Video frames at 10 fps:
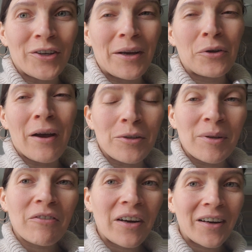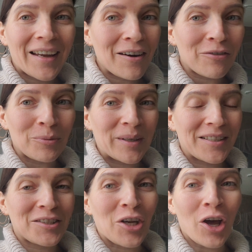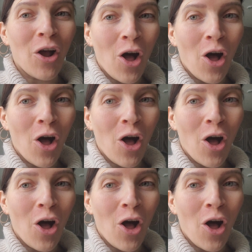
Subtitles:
Now you have to be very careful because not